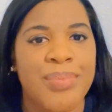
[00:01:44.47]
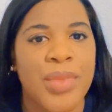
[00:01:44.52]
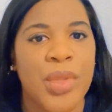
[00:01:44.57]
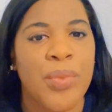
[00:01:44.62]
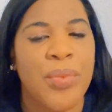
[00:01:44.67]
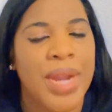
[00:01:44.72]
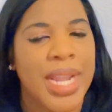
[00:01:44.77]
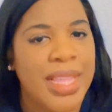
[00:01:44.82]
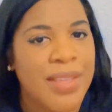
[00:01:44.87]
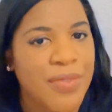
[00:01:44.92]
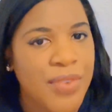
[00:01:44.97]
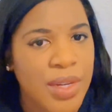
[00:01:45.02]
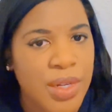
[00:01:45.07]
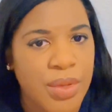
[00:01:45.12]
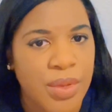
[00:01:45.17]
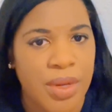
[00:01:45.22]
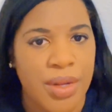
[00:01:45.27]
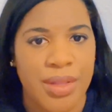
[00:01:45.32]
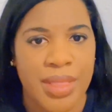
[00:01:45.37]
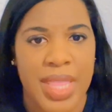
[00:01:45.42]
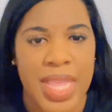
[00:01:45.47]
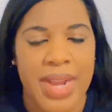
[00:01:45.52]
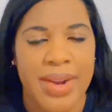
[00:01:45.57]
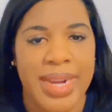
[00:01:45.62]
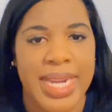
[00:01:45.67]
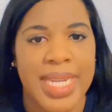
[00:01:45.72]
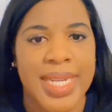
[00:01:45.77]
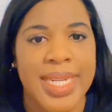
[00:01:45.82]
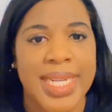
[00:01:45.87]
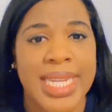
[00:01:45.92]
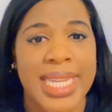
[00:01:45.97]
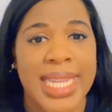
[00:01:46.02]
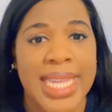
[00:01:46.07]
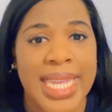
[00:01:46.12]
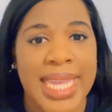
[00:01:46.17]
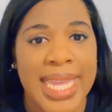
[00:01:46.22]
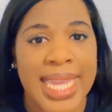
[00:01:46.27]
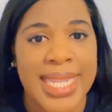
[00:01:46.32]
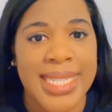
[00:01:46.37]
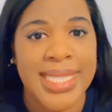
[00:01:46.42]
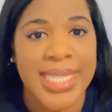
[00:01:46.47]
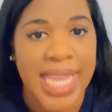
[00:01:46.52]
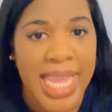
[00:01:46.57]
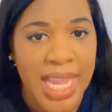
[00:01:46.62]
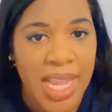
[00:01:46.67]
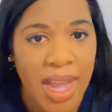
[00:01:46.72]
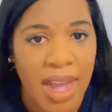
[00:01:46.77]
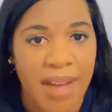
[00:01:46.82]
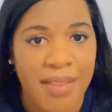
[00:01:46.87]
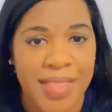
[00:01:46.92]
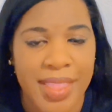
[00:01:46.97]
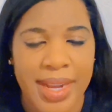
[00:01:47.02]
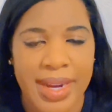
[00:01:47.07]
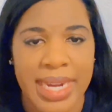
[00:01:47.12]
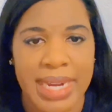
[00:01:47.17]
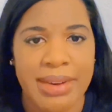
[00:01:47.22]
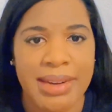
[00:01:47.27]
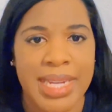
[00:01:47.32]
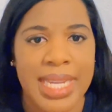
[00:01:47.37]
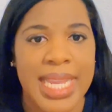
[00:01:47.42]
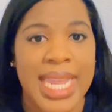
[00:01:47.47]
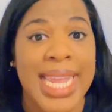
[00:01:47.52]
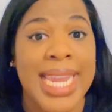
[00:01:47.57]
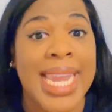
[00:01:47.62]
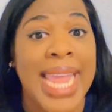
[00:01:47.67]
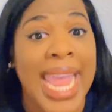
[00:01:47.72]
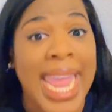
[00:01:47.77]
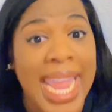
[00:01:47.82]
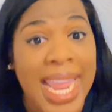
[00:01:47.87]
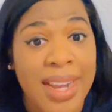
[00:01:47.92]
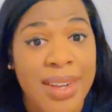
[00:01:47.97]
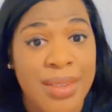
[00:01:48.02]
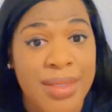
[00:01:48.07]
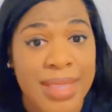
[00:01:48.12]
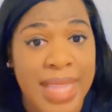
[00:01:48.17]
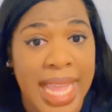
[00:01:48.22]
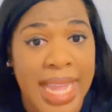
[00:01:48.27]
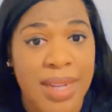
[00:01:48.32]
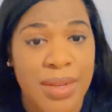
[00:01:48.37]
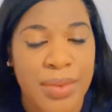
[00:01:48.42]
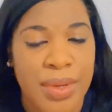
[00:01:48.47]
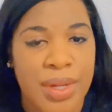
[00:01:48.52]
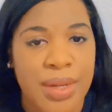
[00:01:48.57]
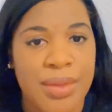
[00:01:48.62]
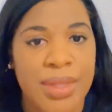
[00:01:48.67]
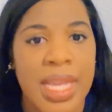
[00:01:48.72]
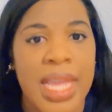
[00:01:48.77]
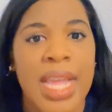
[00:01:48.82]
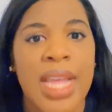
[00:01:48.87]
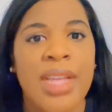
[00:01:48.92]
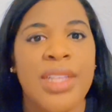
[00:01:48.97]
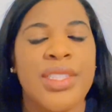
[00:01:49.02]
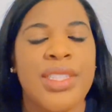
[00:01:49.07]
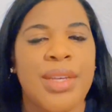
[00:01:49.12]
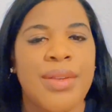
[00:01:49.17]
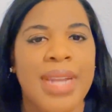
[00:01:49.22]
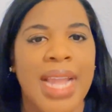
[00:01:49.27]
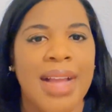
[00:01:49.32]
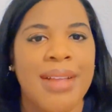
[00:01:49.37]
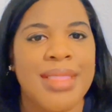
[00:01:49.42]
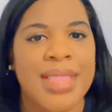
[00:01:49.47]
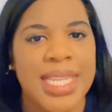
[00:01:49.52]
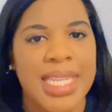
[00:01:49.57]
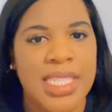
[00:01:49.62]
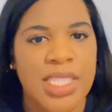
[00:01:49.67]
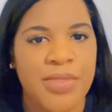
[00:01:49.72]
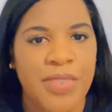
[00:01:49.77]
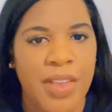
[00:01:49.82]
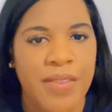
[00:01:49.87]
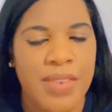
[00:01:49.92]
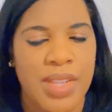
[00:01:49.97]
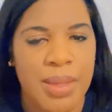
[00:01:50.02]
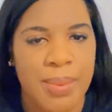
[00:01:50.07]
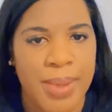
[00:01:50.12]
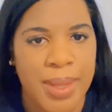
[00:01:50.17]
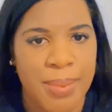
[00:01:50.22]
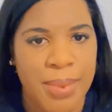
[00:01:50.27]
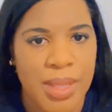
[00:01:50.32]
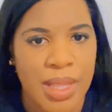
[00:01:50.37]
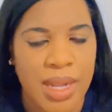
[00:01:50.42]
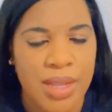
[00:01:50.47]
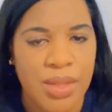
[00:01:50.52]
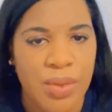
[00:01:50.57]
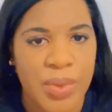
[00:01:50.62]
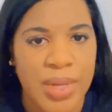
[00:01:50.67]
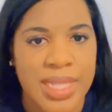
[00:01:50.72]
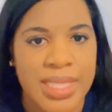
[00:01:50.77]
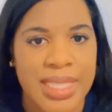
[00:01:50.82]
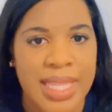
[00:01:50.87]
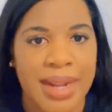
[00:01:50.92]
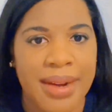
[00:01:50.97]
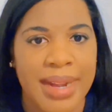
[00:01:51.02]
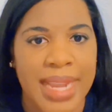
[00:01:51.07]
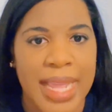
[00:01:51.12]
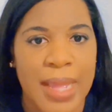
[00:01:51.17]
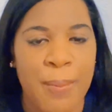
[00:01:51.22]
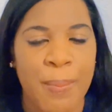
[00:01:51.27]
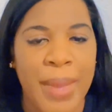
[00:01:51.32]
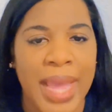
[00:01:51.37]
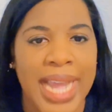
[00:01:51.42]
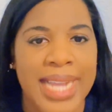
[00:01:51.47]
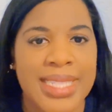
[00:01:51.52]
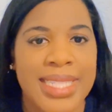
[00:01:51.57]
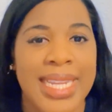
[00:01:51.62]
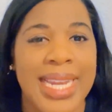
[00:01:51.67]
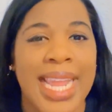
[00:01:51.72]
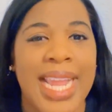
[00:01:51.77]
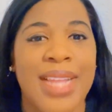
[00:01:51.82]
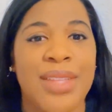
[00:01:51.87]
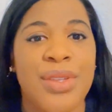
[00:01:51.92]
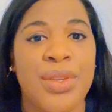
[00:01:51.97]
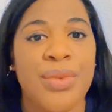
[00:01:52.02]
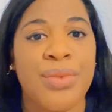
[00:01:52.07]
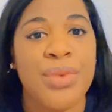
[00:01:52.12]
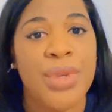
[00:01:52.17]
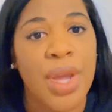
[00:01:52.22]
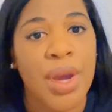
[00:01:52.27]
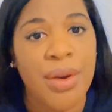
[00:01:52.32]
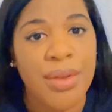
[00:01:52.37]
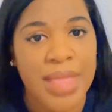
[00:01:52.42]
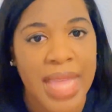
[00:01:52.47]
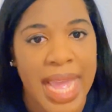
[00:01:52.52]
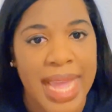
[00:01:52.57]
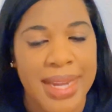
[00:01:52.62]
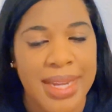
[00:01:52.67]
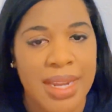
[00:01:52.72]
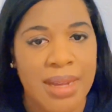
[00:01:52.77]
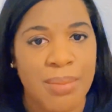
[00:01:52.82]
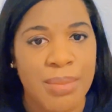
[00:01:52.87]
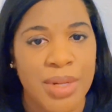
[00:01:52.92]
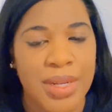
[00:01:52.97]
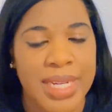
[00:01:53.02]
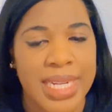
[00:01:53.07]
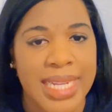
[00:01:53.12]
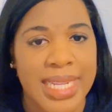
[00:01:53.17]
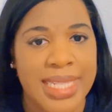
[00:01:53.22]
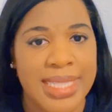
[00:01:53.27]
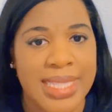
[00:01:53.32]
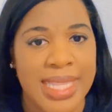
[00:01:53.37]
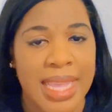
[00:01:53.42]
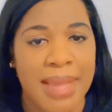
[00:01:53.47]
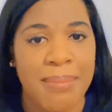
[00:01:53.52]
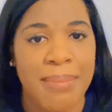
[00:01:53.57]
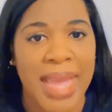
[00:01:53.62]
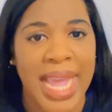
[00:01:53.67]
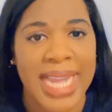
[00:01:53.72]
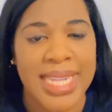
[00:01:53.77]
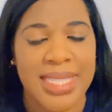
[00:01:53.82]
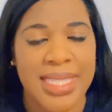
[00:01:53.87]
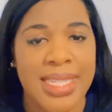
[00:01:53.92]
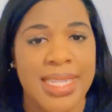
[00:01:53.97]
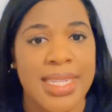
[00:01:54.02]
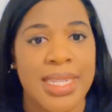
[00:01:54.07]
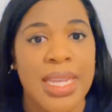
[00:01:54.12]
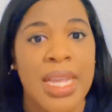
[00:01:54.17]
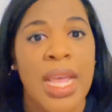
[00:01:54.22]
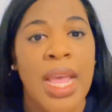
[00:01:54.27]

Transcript: ready for growth, their area can take off, their area can handle that growth. So now these 50 people are the ones that are impacted, and you know that number is impacted